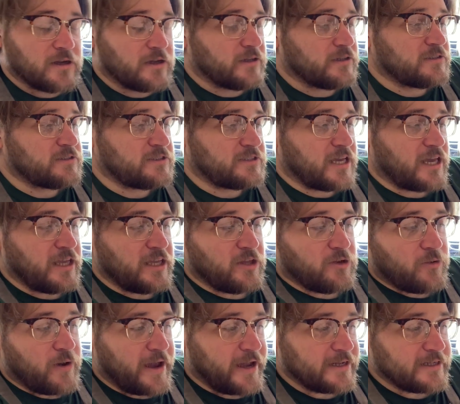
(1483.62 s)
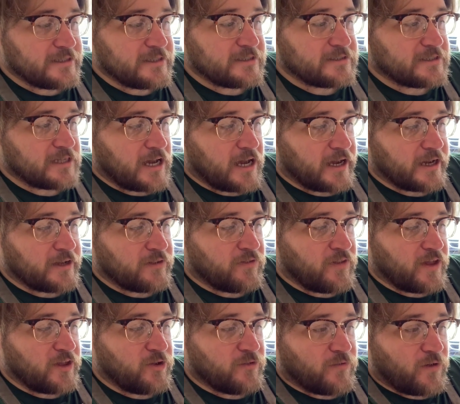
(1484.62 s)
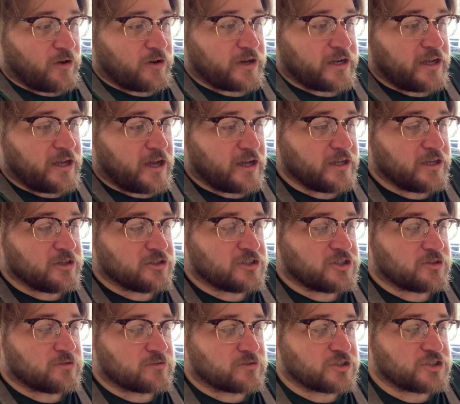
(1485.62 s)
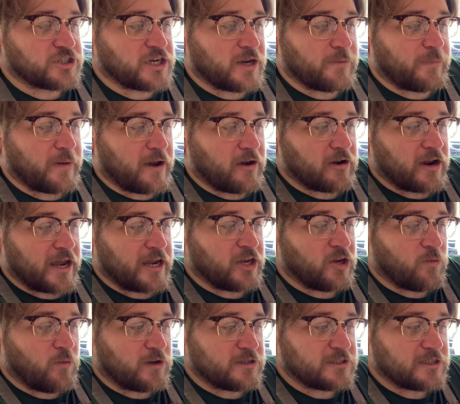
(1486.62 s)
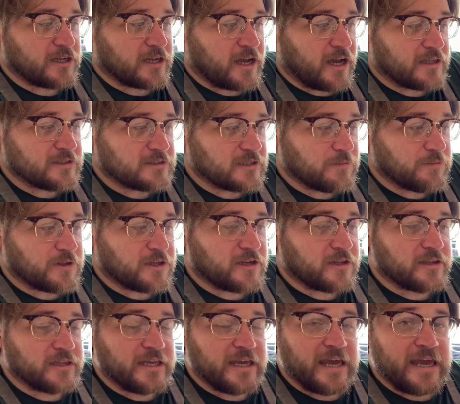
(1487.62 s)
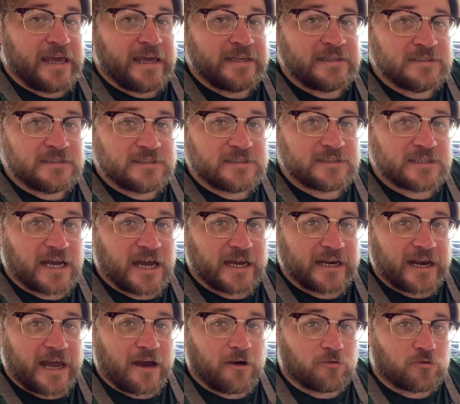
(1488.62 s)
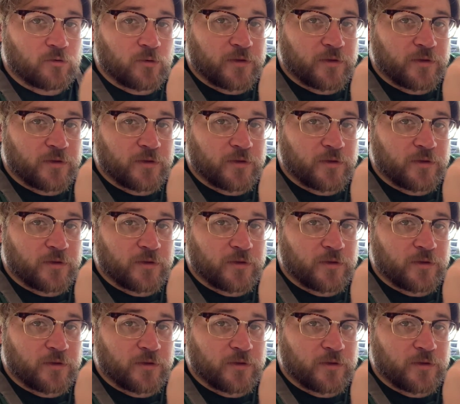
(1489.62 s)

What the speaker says: Say you had a design that you've already cut your general shape out and you wanted to cut something on the inside out